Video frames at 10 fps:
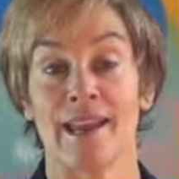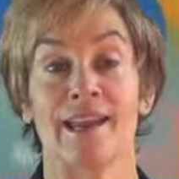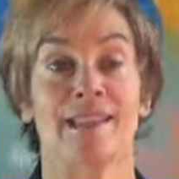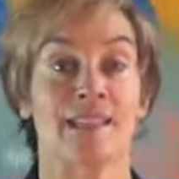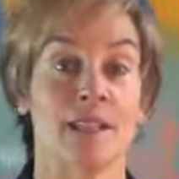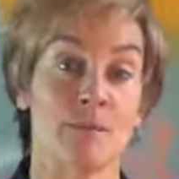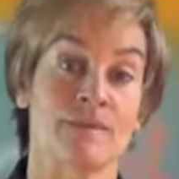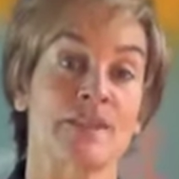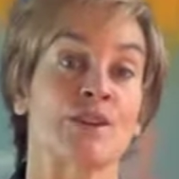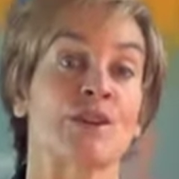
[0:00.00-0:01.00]
And some
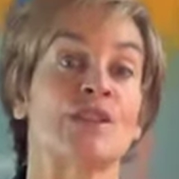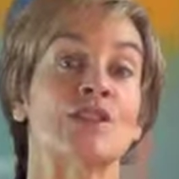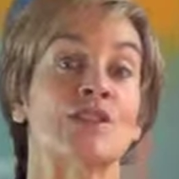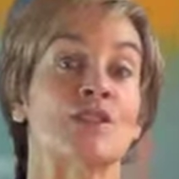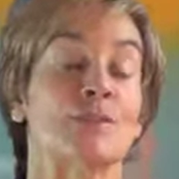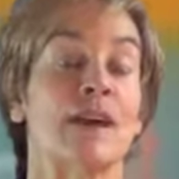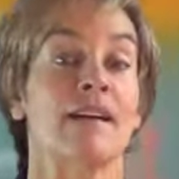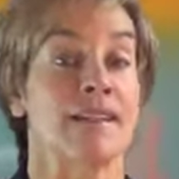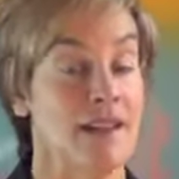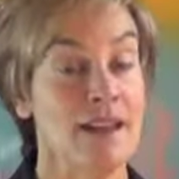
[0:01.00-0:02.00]
of us are concerned
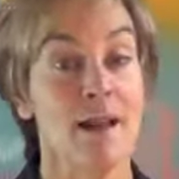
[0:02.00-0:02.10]
about